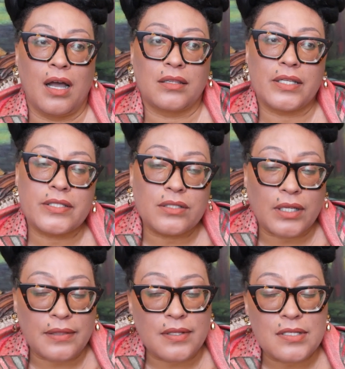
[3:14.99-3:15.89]
let's
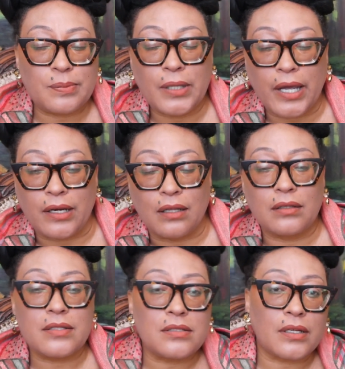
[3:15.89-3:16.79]
look at this planet.
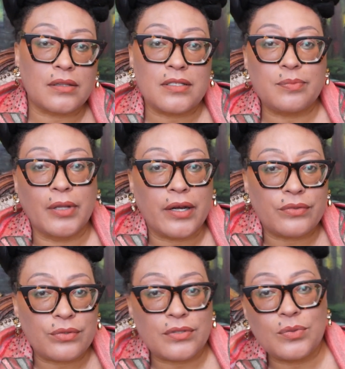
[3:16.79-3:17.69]
Let's look at this
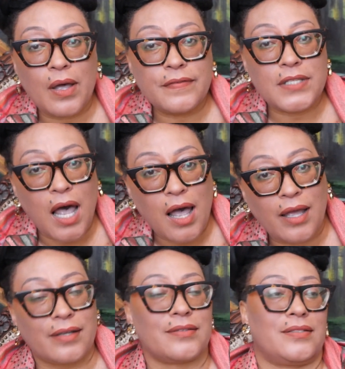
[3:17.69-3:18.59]
planet through the 12
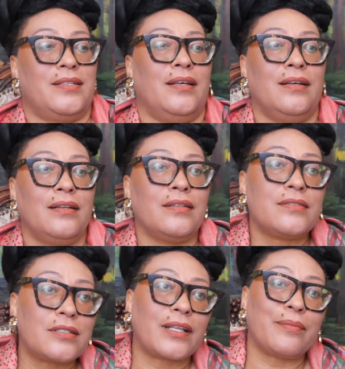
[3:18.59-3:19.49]
signs.
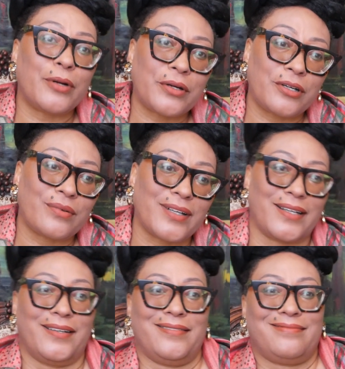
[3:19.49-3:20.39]
Let's look at
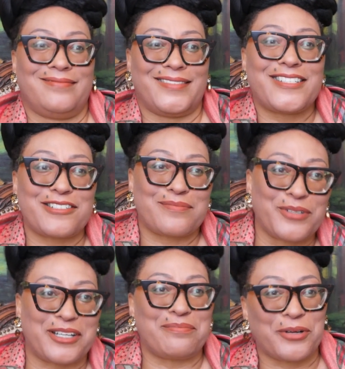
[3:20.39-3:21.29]
Mercury. Let's
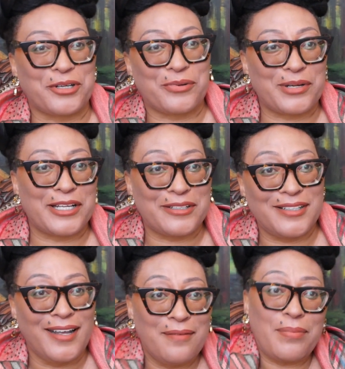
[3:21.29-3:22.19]
look at Mercury
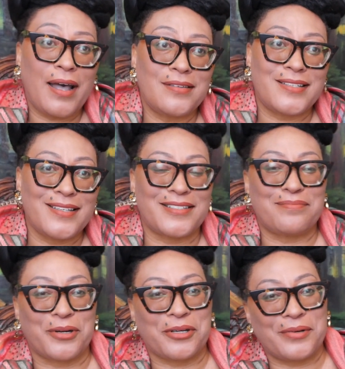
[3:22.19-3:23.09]
in Pisces
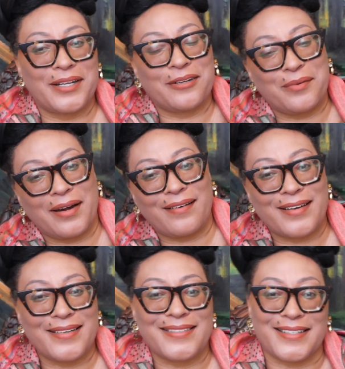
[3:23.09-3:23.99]
and Mercury in
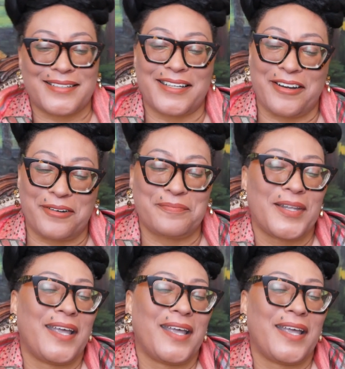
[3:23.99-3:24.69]
Aquarius, and you know.